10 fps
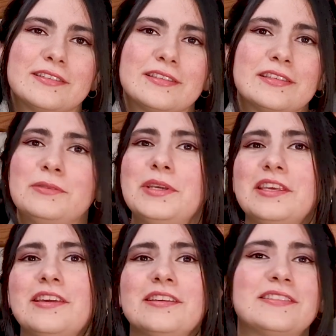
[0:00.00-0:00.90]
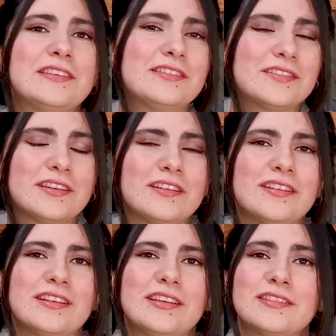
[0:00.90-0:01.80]
Stevie King
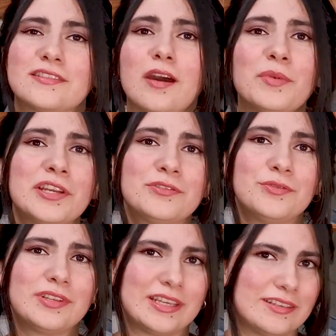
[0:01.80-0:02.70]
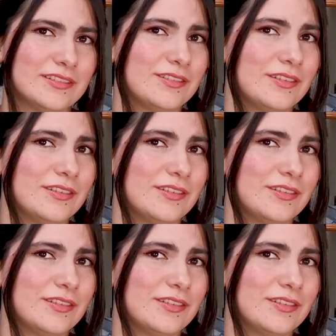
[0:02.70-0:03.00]
season is coming to an end.